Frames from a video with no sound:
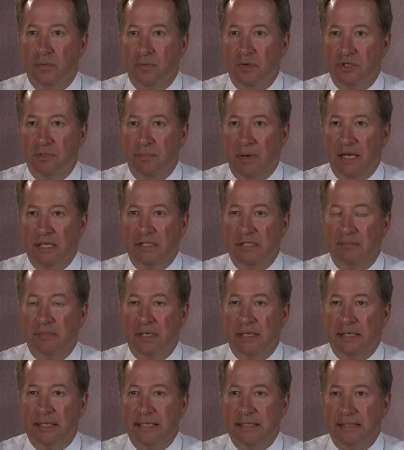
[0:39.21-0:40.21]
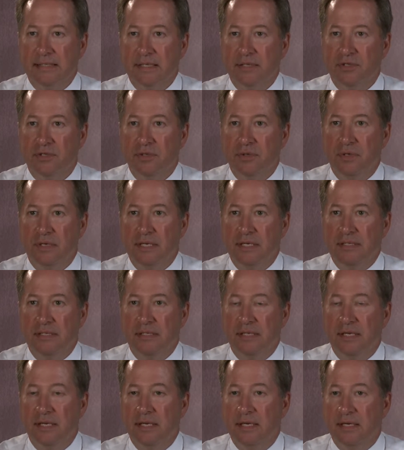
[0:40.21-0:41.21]
responsibilities and
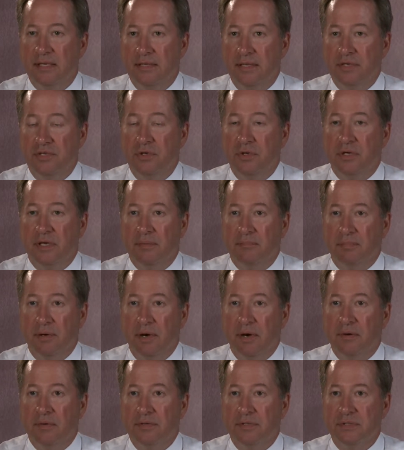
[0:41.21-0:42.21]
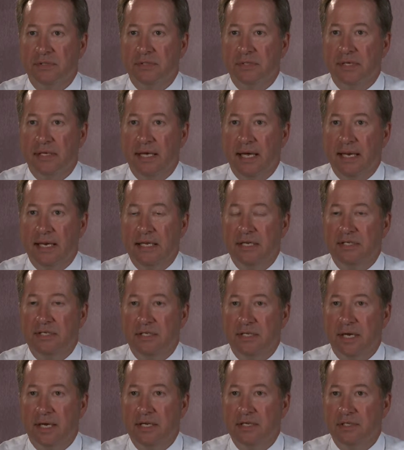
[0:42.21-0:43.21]
duties that you can post at each
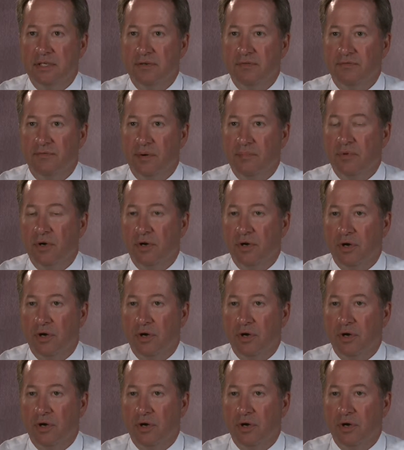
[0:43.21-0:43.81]
station from your